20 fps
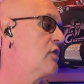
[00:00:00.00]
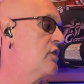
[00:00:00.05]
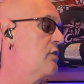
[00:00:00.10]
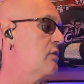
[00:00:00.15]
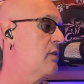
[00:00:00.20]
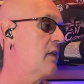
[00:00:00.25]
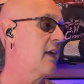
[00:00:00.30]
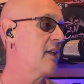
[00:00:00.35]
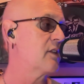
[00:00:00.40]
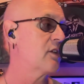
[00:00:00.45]
and
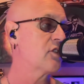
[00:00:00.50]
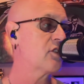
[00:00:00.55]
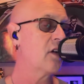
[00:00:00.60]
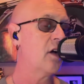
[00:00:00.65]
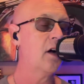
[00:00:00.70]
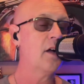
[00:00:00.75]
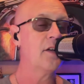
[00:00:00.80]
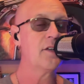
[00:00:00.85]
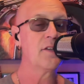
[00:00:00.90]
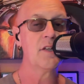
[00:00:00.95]
you like this
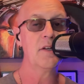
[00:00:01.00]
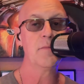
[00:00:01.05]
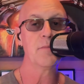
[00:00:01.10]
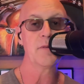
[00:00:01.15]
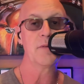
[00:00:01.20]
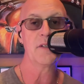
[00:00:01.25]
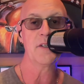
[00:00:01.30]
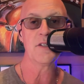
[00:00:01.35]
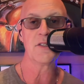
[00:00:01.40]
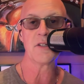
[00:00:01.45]
content,
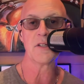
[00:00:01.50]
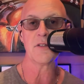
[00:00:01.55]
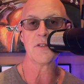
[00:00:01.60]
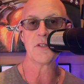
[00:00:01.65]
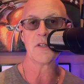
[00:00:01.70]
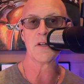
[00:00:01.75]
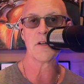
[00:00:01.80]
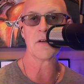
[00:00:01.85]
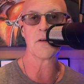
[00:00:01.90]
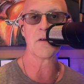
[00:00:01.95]
please
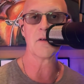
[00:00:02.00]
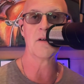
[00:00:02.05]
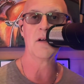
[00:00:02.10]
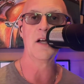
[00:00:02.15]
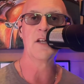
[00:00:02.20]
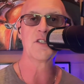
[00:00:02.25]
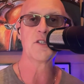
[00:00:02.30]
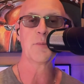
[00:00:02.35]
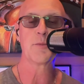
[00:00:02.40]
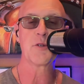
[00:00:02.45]
consider
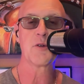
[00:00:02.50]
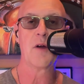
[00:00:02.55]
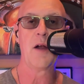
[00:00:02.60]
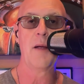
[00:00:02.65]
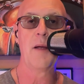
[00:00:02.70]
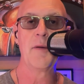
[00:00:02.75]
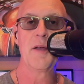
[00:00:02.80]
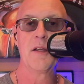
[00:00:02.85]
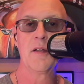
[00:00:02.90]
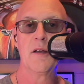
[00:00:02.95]

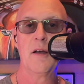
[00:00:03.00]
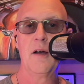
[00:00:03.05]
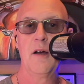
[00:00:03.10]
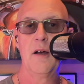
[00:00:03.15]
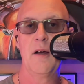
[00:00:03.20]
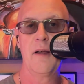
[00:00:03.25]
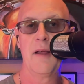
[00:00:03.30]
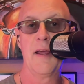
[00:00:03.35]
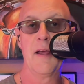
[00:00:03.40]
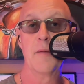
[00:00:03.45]
subscribing
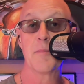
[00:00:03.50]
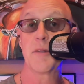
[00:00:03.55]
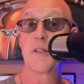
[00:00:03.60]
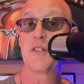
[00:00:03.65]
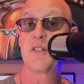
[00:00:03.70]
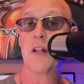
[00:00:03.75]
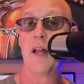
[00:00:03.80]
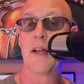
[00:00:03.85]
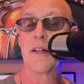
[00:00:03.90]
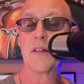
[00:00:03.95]
and
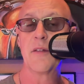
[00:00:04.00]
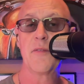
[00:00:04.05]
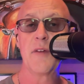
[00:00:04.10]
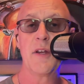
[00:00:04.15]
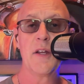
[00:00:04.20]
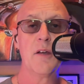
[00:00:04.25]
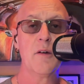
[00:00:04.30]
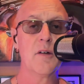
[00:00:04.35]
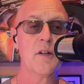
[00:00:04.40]
please like the video.